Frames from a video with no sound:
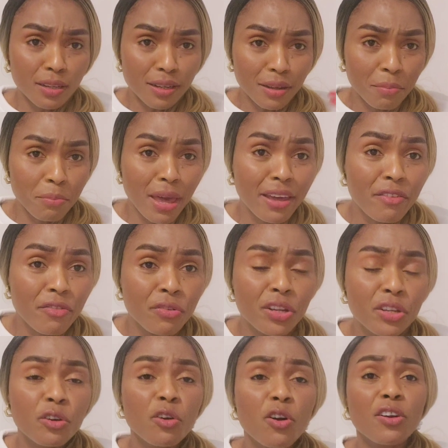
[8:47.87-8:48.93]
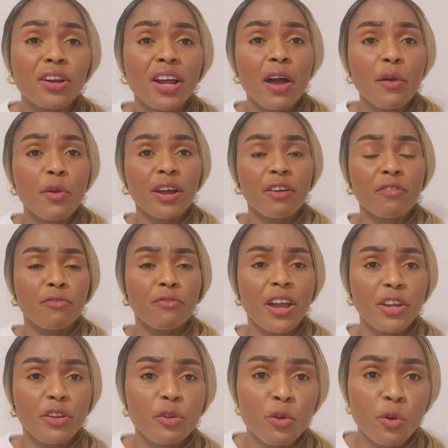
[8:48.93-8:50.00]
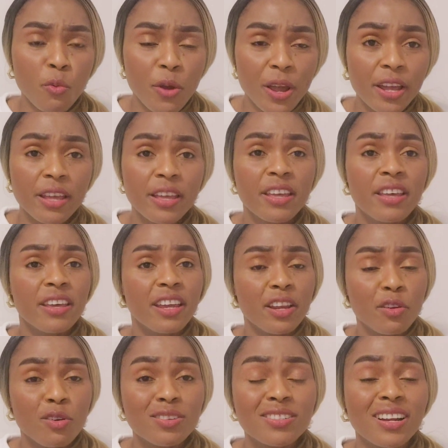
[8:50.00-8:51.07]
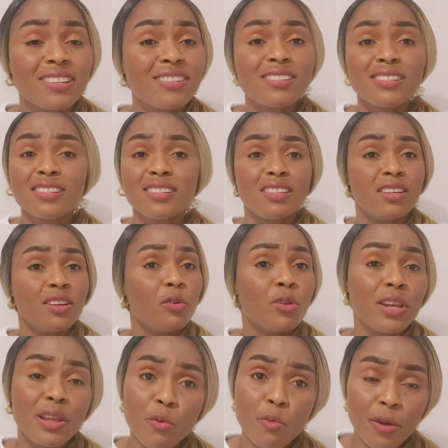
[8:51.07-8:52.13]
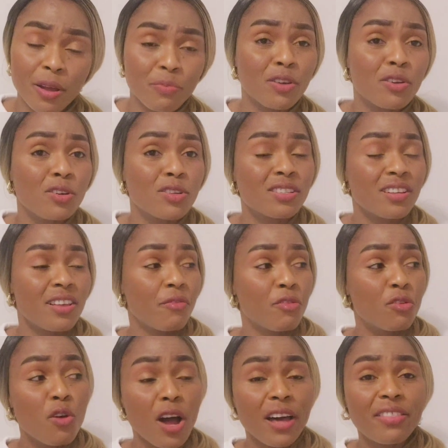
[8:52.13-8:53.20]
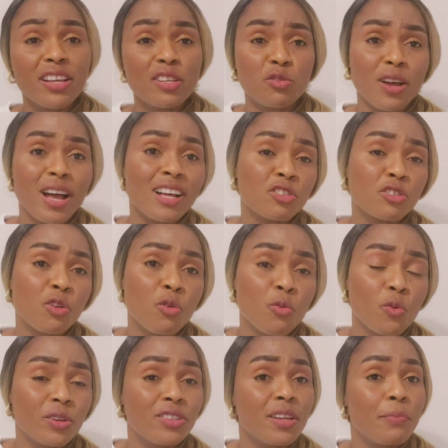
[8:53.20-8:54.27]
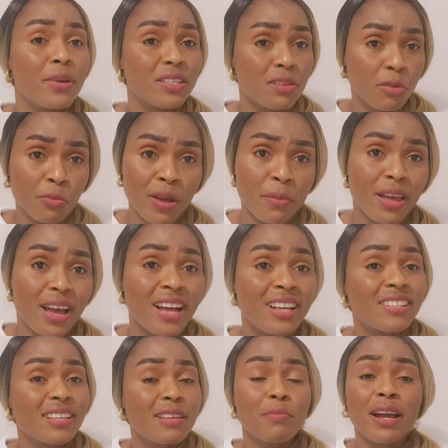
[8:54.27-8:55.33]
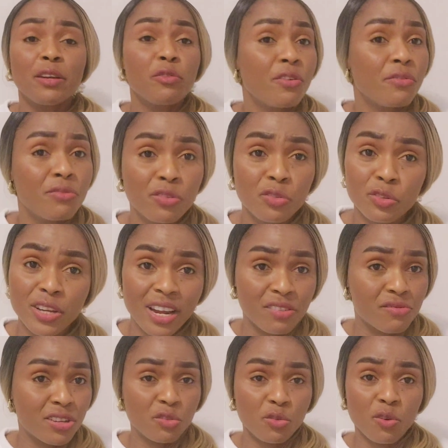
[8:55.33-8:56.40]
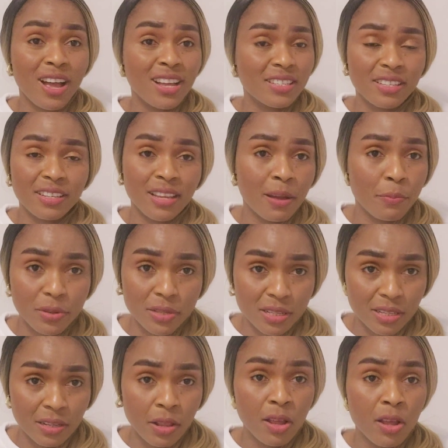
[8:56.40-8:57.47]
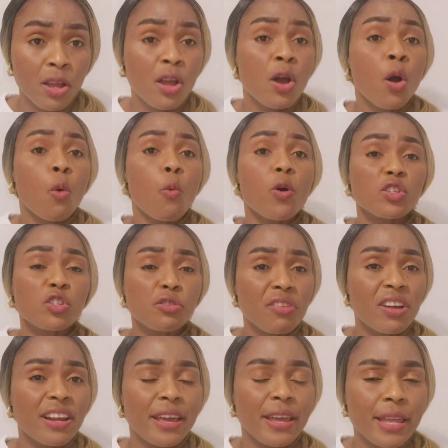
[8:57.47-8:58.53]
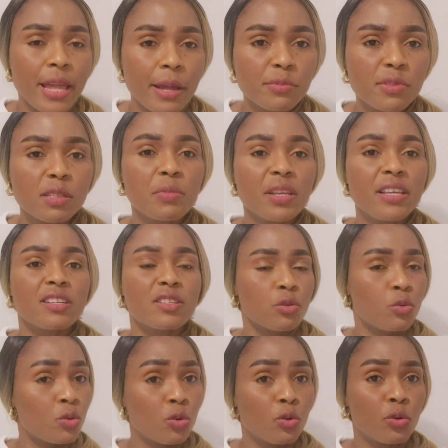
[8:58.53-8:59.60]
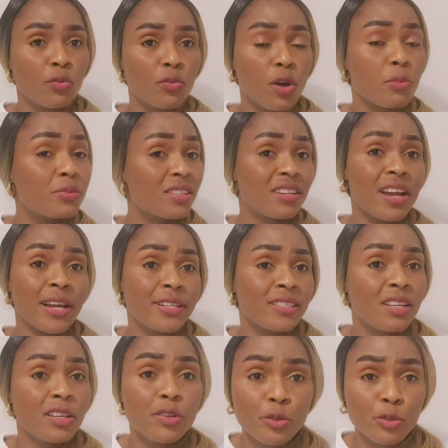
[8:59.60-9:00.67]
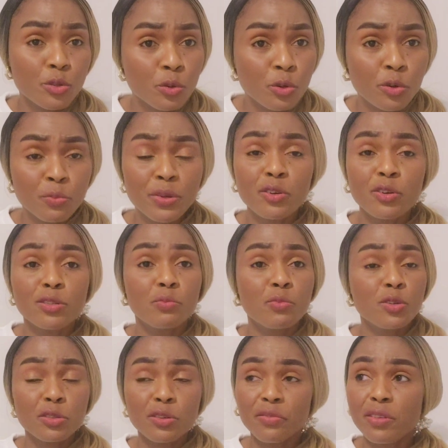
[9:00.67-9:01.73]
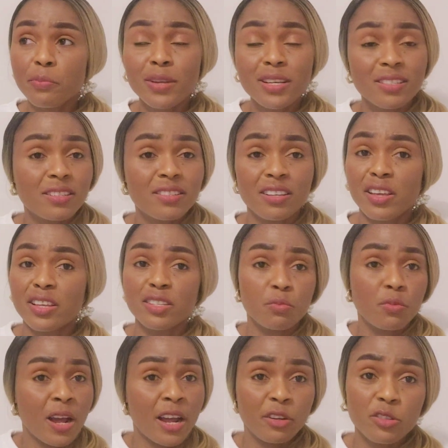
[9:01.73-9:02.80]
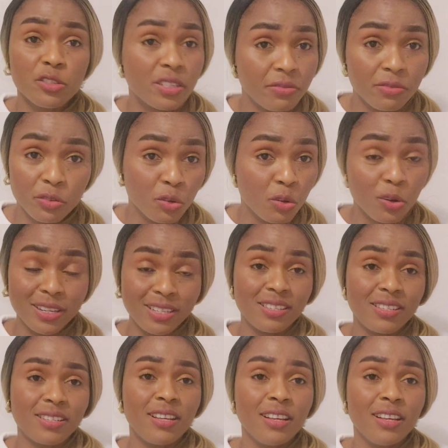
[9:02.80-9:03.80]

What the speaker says: make video on how you can find your way in Austria. This is the only way, because if you go out there to ask someone, the person you might be asking might not even know the address you're asking that person. What really helps me is Google. Up till now, I say use Google because most of the places in Innsbruck, I don't even know it.